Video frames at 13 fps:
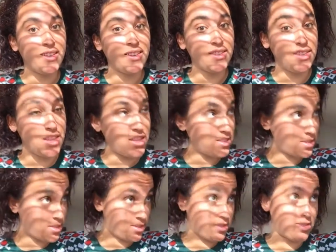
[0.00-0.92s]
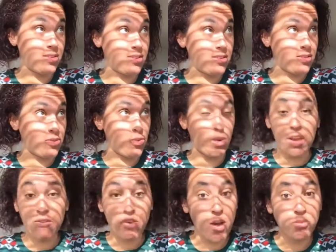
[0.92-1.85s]
this,
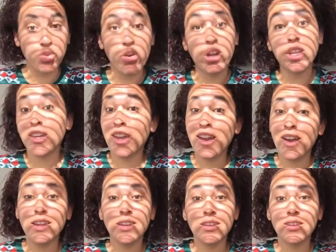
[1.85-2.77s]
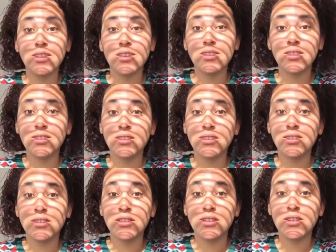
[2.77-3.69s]
whatever I'm trying to get.
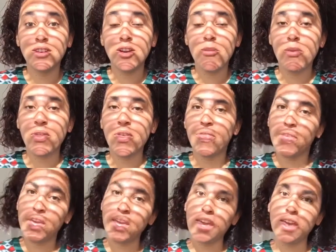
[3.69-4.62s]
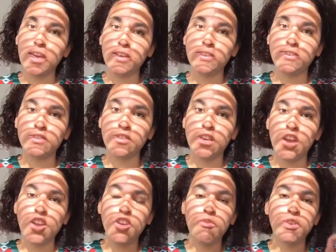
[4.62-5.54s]
But the thing is,
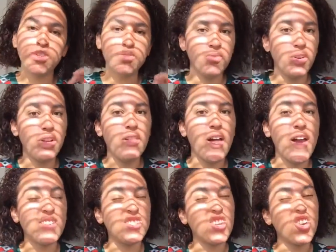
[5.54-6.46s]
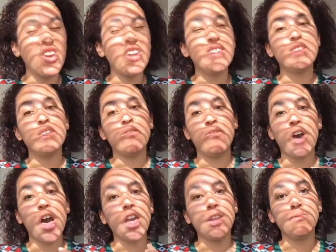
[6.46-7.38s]
you must realize there is a
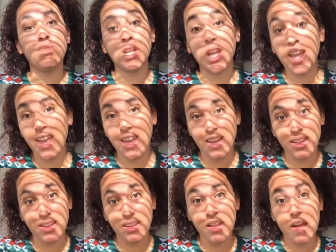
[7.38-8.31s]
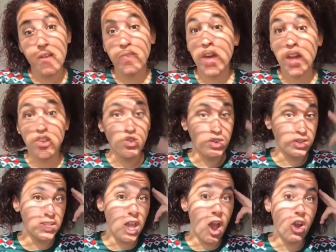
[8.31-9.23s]
divine plan that you could
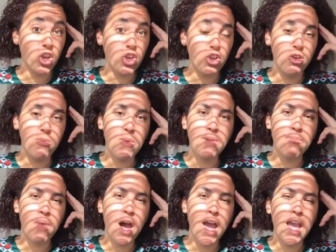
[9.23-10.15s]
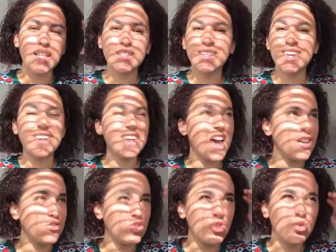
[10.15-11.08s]
say our human minds
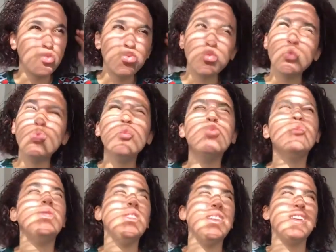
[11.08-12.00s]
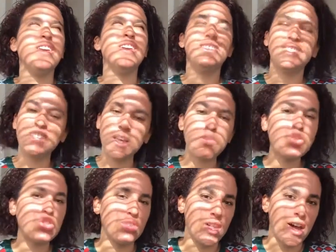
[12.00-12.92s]
cannot truly
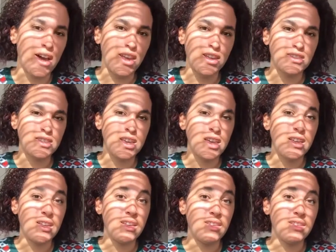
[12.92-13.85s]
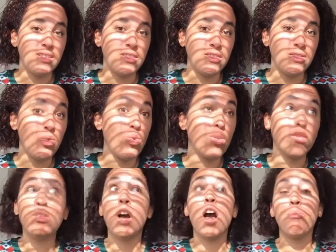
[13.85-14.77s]
conceptualize nor
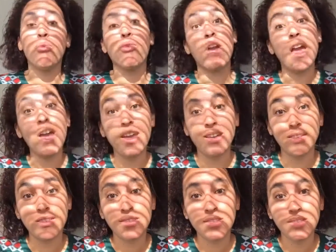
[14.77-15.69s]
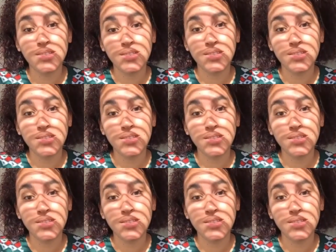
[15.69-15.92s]
comprehend.